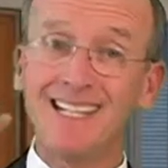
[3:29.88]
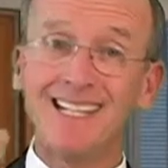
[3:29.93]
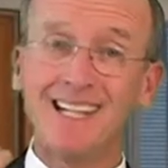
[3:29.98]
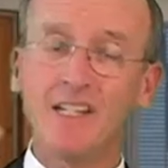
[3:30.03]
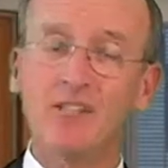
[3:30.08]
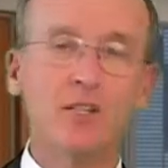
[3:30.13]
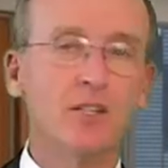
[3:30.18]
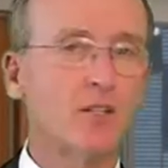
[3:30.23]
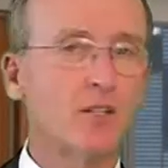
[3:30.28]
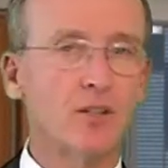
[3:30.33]

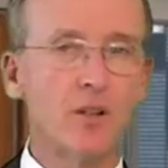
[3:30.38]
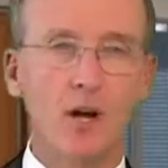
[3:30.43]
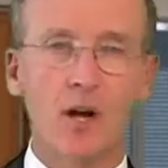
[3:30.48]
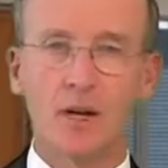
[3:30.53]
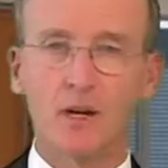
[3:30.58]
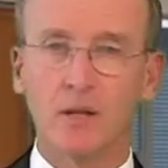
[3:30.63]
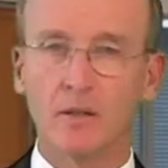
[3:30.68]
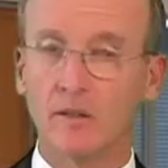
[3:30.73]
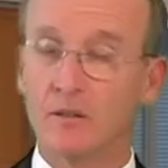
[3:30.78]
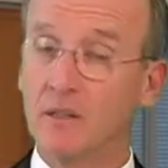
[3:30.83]
She's a
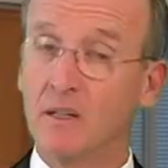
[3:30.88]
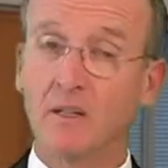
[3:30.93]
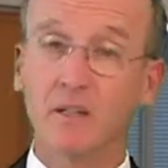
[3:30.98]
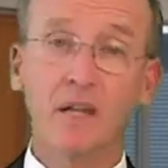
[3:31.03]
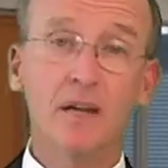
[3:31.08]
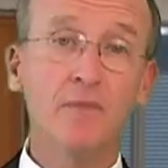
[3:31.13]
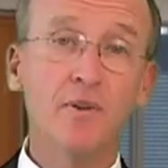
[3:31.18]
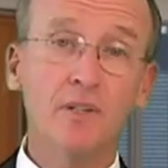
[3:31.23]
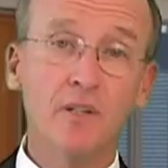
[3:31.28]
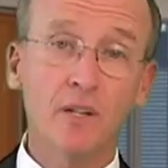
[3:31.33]
talker.
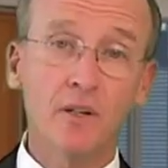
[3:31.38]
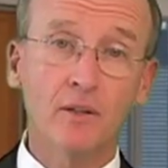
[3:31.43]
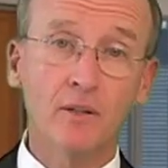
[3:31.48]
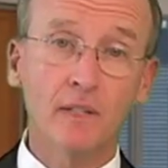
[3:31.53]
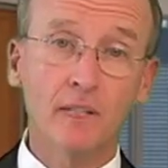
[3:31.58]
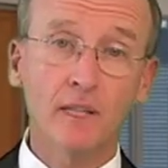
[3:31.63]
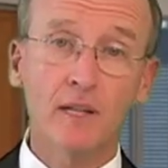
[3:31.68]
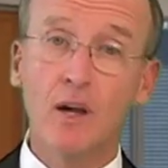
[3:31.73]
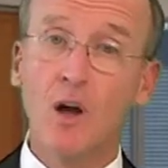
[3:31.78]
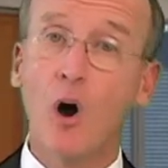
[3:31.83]
Love her
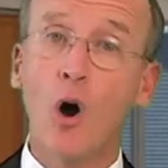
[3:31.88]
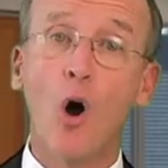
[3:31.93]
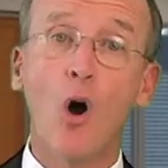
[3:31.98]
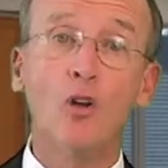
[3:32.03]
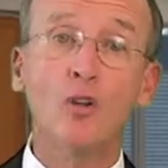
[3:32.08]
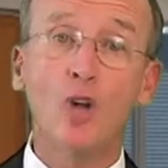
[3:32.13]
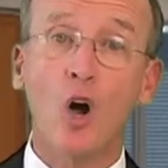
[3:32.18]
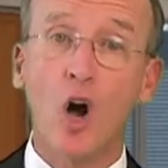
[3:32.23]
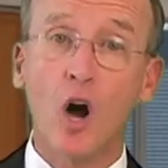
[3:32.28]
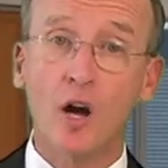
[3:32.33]
dearly.
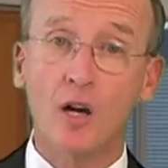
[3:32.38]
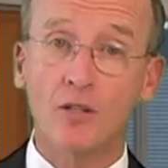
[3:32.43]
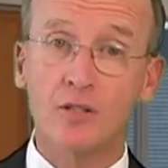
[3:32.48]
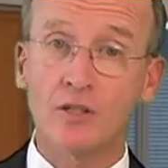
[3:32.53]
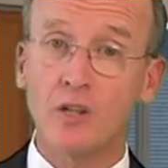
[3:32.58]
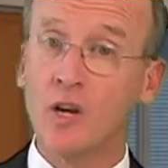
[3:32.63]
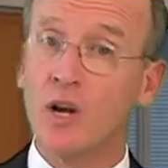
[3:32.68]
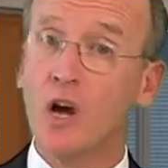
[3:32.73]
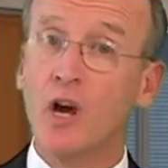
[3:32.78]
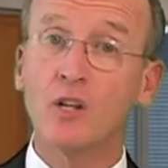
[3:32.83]

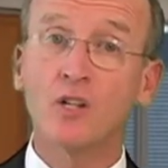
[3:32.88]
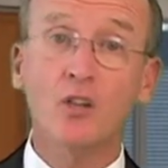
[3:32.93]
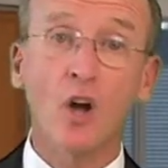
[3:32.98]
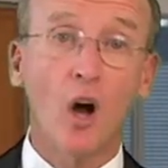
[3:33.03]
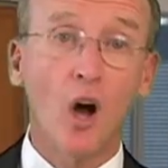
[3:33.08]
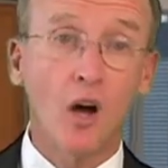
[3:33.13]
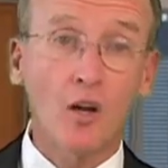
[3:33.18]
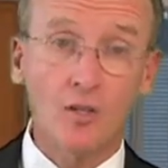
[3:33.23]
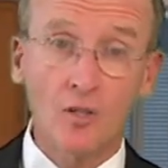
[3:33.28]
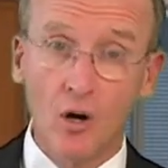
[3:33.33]

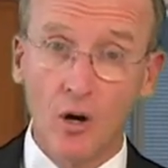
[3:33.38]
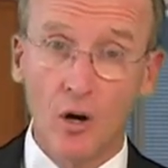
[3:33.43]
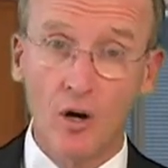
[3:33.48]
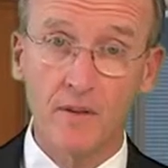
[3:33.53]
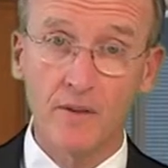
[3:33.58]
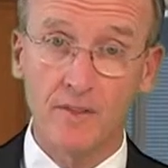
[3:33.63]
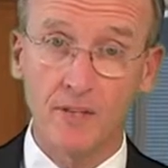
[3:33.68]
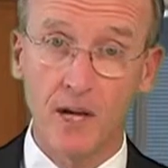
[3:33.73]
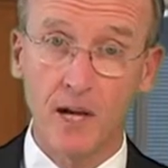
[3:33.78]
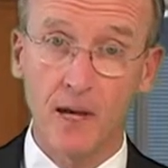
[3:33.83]
Talks all
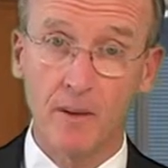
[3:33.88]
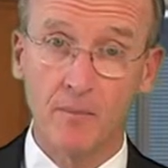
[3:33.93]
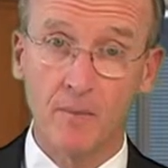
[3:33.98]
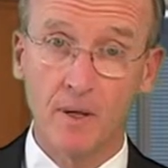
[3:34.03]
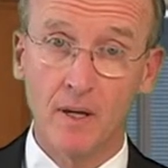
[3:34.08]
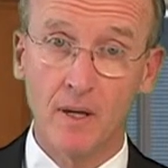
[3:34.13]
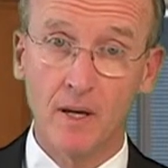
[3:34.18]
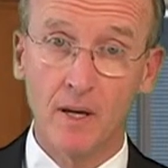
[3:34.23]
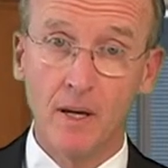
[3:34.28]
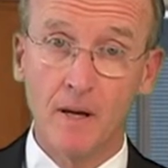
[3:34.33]
the time.
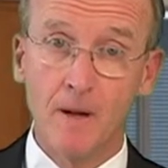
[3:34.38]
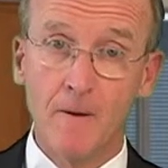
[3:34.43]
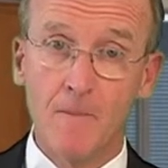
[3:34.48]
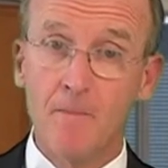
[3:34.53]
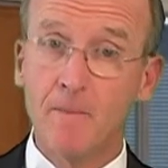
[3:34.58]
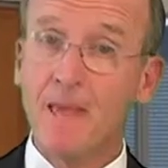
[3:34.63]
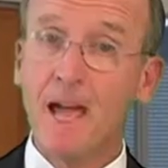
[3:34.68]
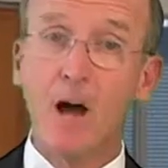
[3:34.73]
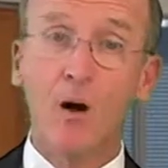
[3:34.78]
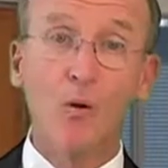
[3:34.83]

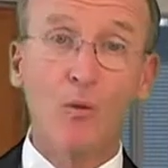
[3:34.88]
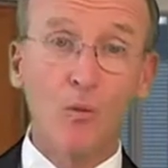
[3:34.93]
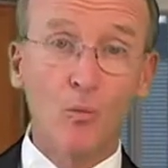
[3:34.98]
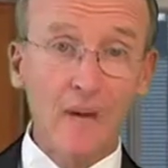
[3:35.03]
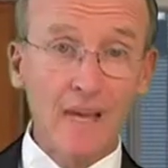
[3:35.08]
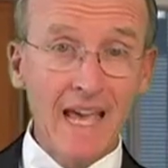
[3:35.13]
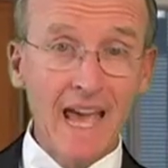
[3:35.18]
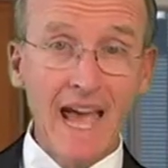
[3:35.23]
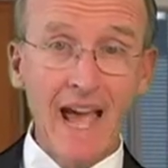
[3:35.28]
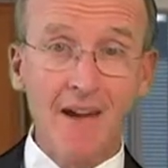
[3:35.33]
Now
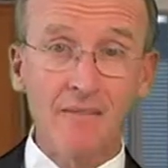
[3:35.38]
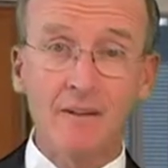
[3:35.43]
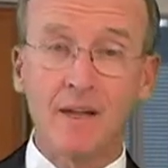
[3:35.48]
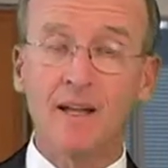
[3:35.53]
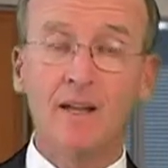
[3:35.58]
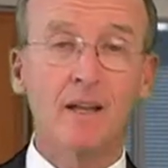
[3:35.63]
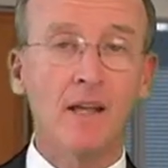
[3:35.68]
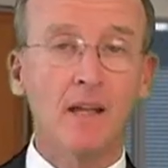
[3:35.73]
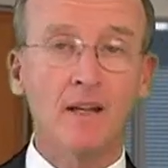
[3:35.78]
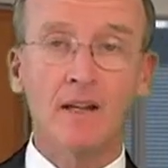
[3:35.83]
we have,
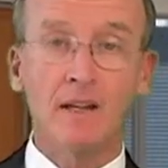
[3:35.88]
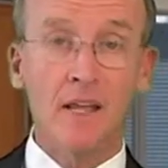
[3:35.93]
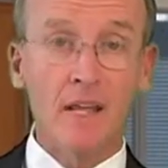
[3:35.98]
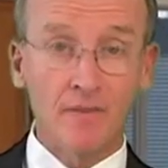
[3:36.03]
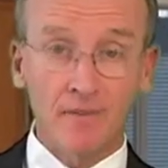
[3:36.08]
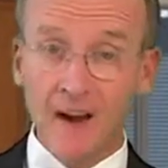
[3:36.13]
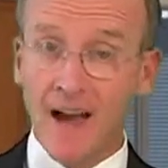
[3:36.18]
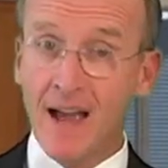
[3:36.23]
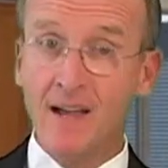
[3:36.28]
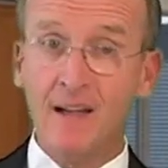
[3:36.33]
and
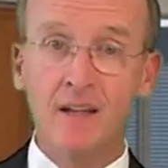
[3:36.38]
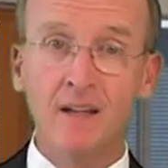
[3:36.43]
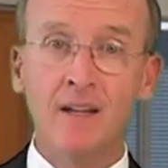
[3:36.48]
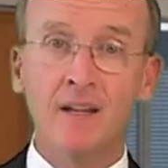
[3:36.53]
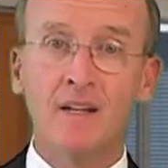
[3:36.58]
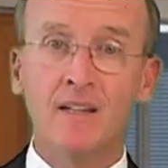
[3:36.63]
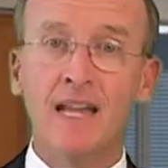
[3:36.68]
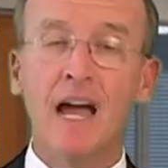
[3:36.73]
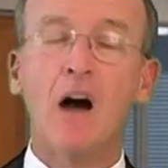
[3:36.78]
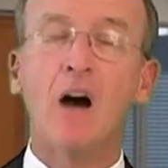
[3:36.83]
if
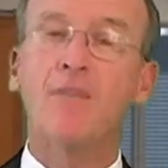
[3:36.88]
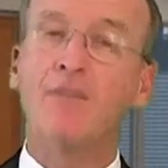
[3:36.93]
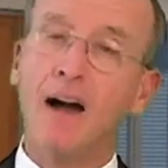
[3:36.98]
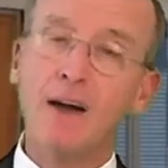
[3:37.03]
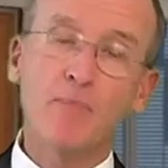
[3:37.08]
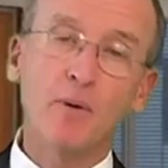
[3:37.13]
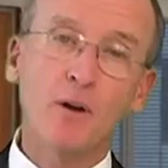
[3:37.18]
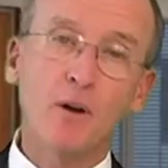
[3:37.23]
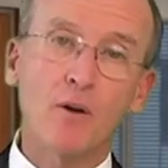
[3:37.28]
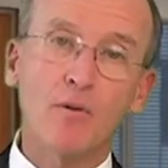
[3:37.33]
I
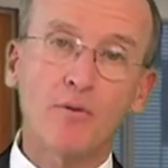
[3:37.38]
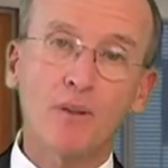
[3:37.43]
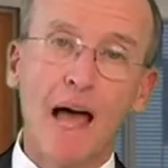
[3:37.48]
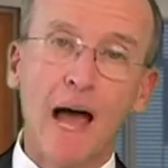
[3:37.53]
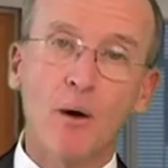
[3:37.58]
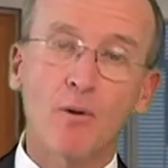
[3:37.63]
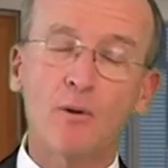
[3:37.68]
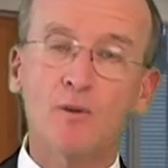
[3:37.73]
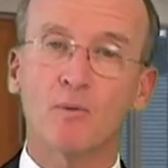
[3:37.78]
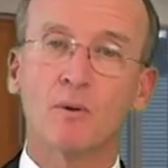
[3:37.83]
bring her
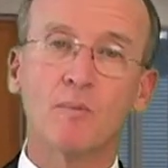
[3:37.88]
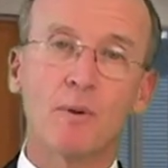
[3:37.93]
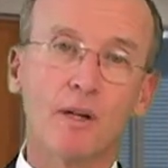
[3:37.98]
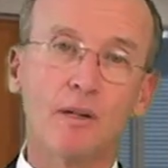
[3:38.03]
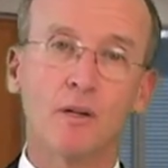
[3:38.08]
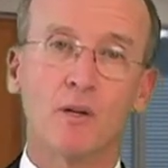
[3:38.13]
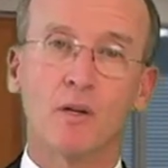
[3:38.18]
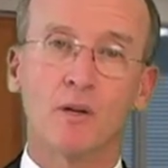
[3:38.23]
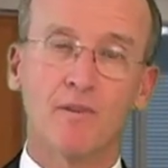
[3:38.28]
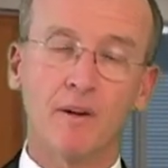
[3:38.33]
flowers, what am I
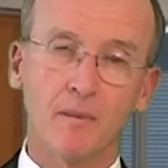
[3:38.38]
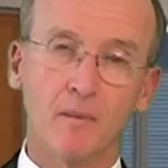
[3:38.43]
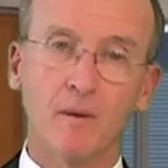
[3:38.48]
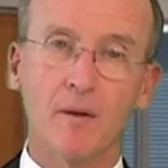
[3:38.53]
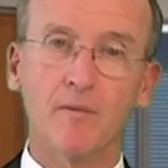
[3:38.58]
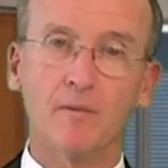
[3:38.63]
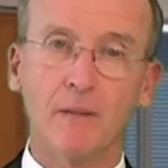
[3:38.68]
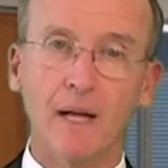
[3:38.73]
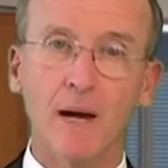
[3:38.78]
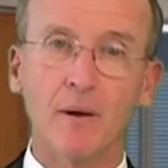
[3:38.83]
doing if I bring her
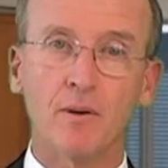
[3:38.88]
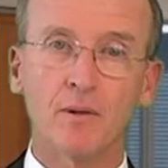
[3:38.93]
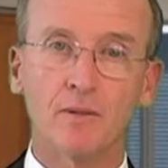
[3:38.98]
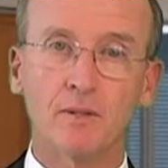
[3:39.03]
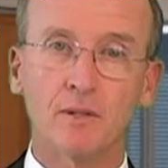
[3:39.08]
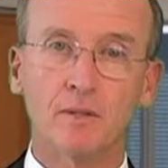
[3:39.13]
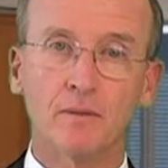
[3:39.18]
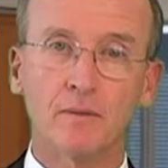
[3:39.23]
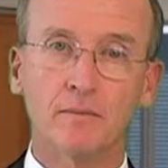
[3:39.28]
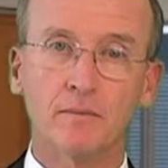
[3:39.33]
flowers?
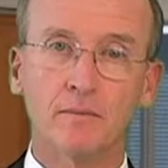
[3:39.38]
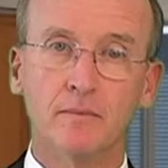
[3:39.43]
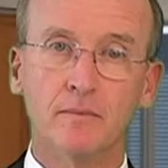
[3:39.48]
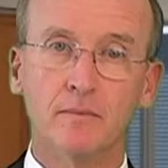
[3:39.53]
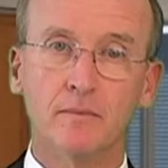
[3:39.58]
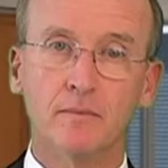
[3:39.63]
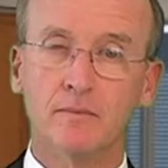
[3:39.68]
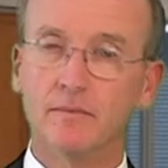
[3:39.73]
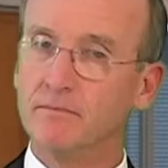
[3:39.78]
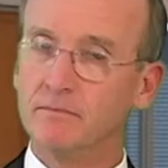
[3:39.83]

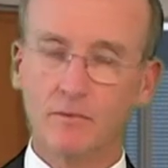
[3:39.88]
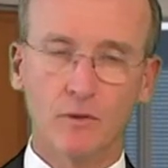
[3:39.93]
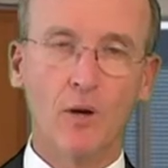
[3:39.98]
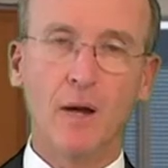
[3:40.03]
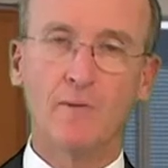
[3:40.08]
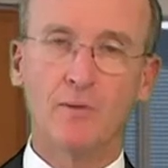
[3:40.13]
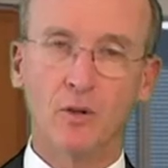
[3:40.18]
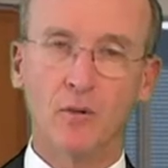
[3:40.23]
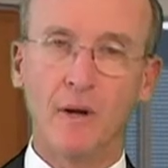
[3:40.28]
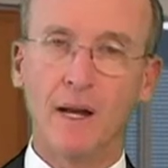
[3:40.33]
You're
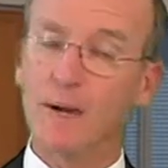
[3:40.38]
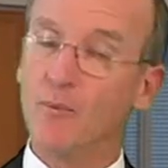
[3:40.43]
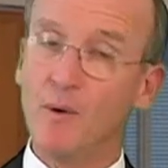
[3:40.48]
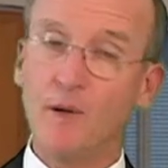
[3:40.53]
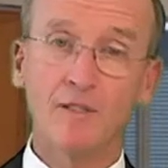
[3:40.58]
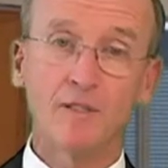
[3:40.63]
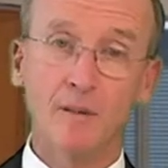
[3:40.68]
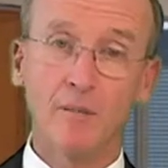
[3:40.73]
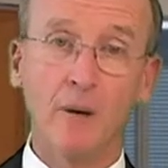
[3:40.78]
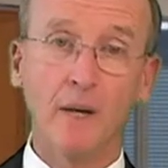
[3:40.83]
absolutely right, I'm
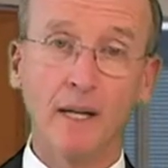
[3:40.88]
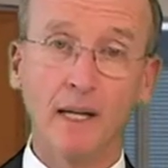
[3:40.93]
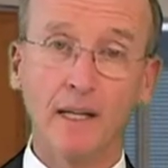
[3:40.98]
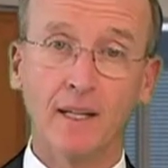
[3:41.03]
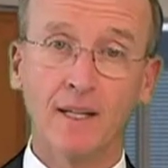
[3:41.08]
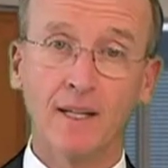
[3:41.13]
wasting money.